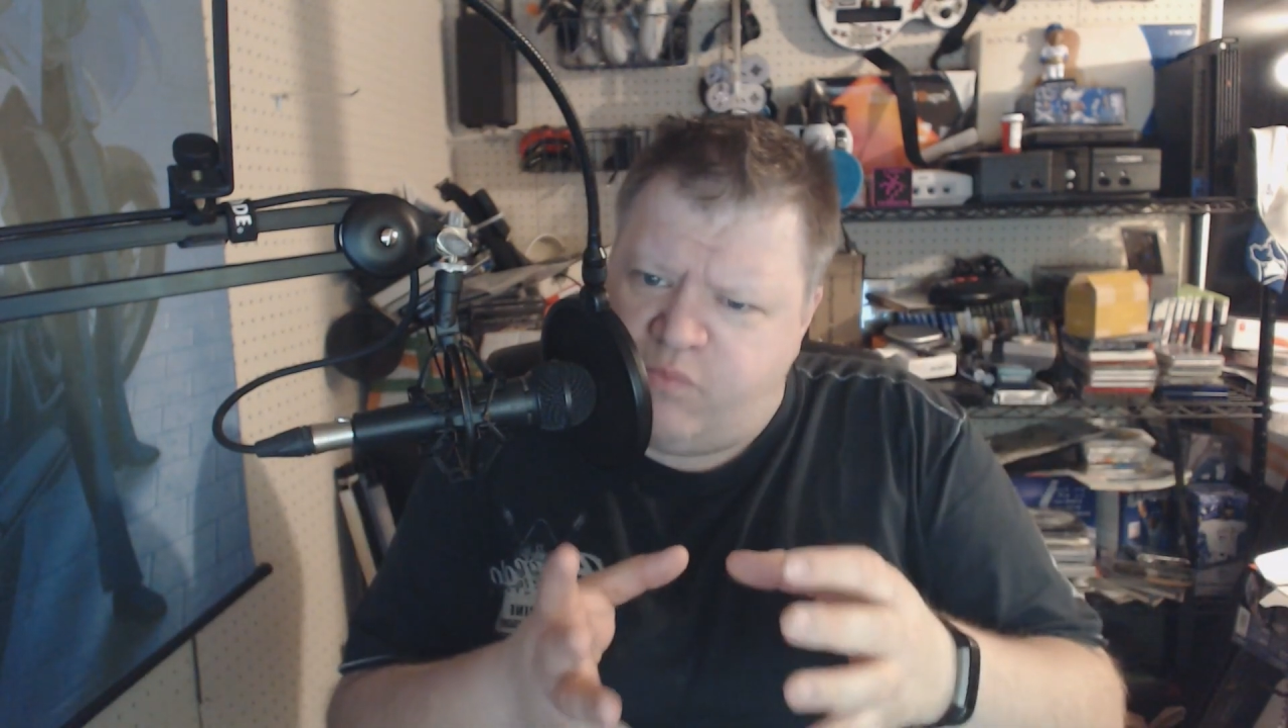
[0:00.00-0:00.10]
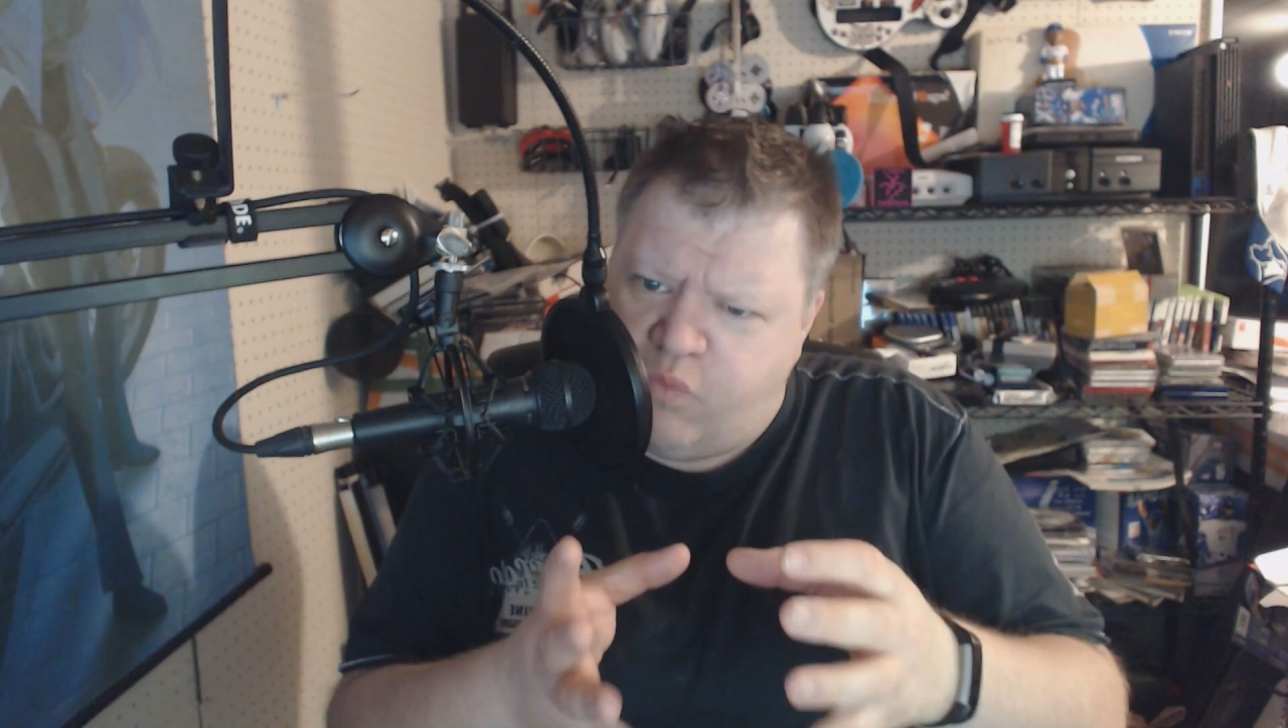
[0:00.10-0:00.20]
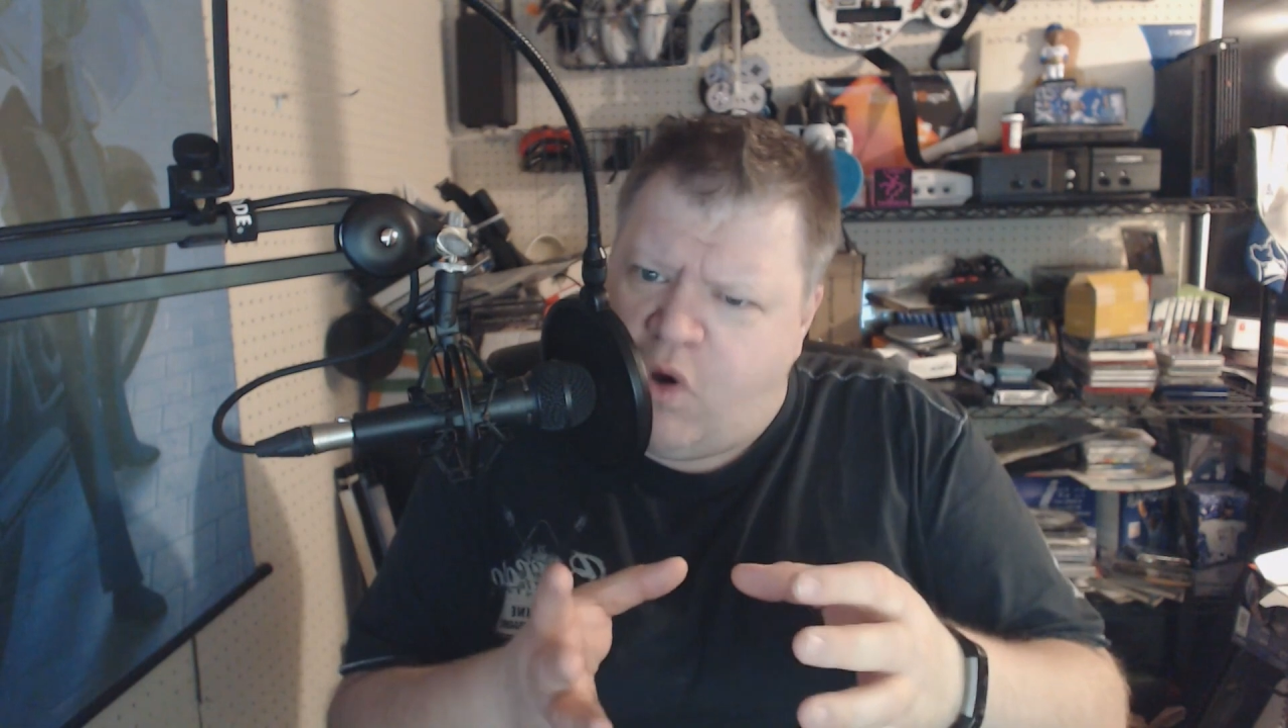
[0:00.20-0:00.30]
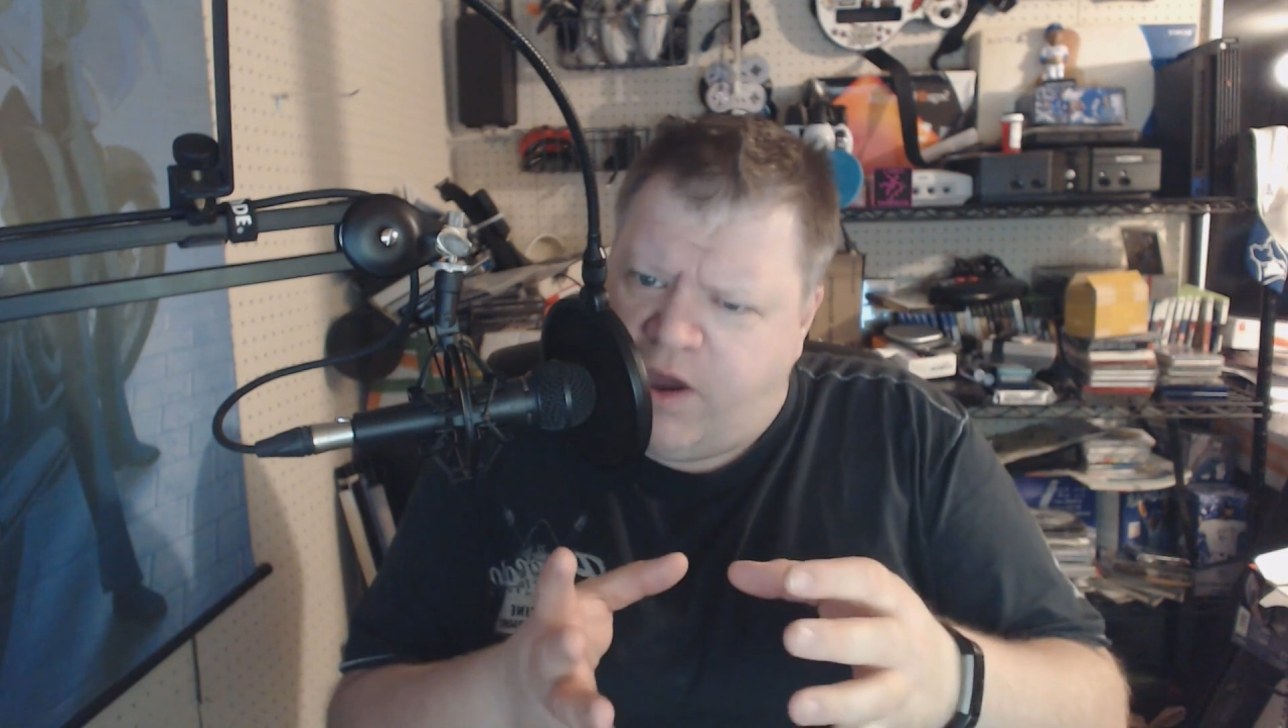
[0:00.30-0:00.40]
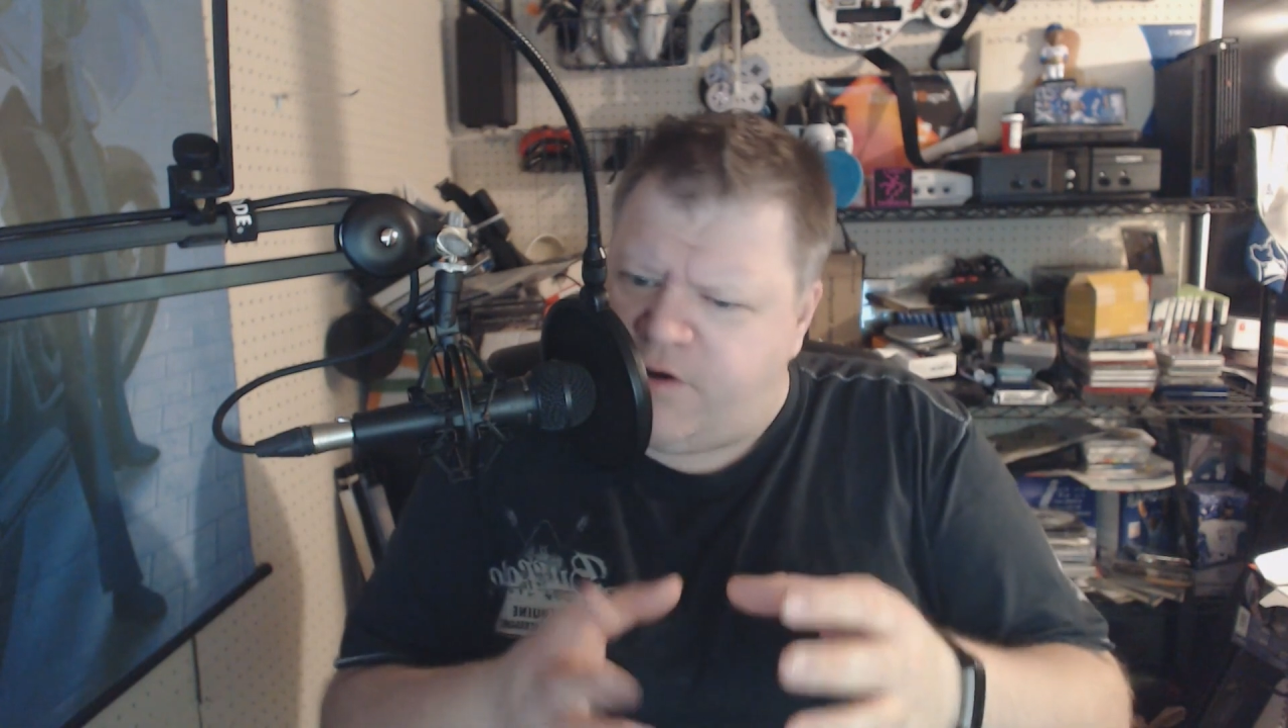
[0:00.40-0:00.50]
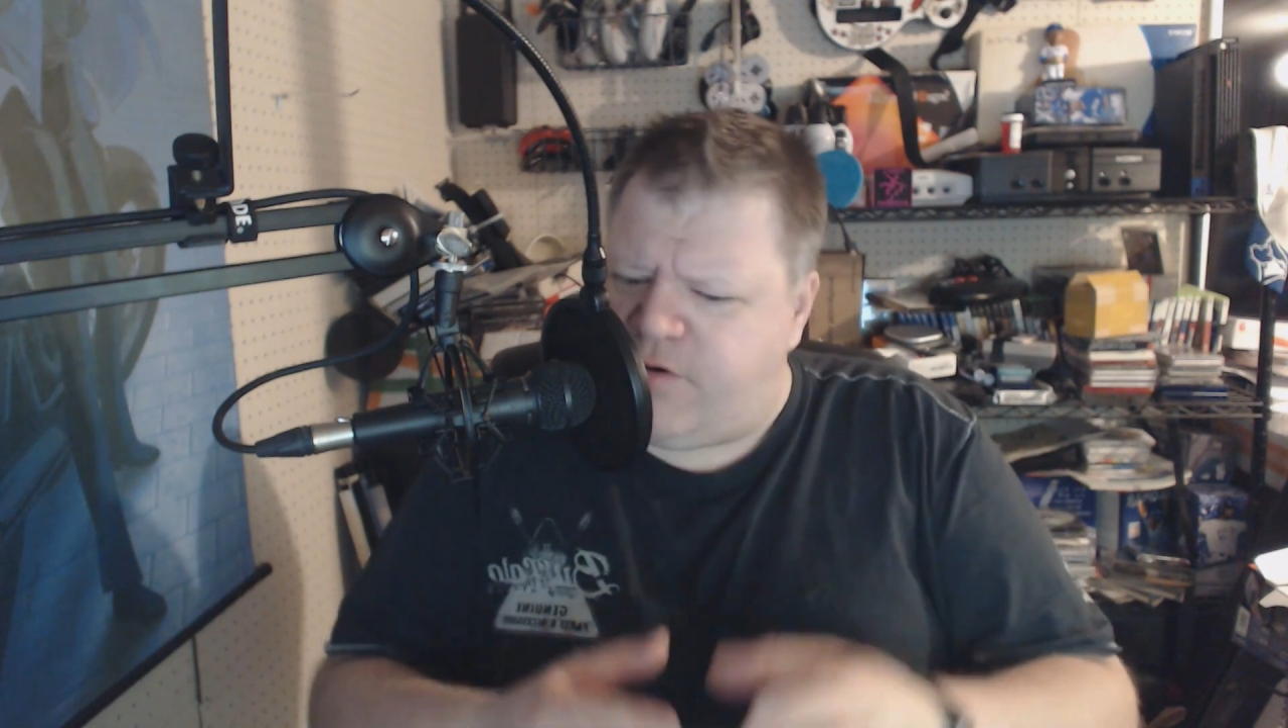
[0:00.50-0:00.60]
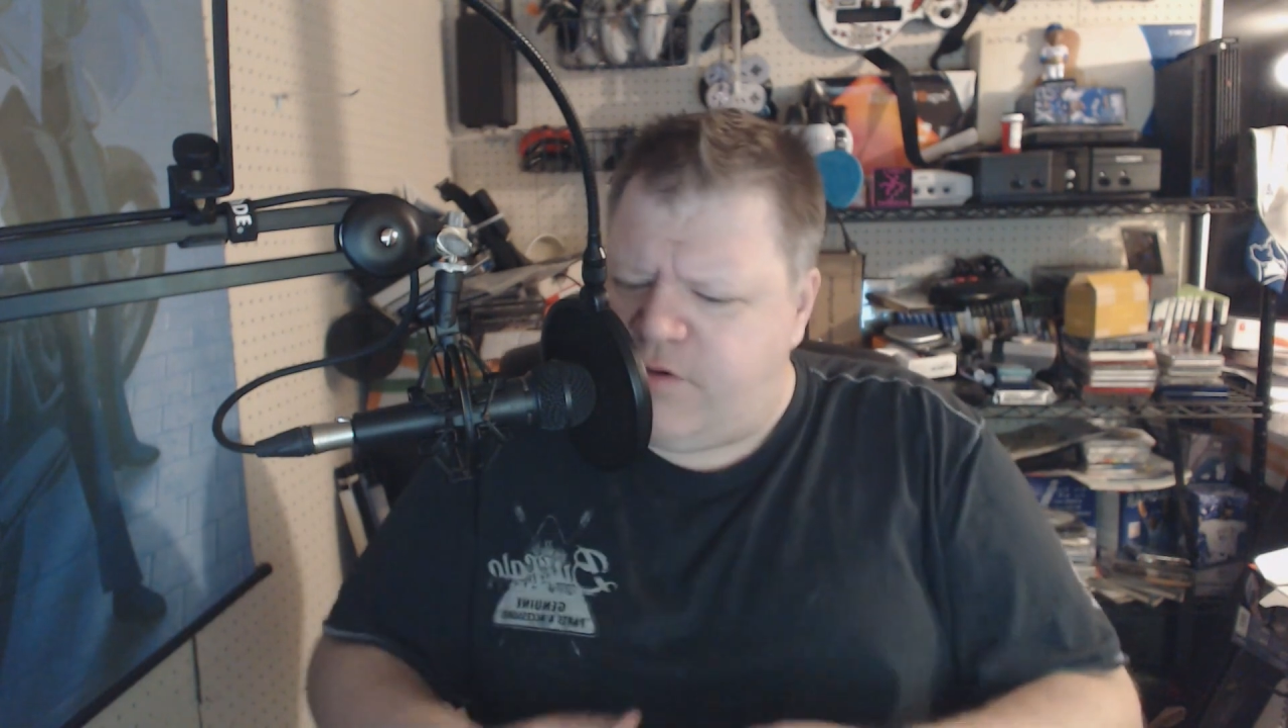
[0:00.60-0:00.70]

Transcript: water.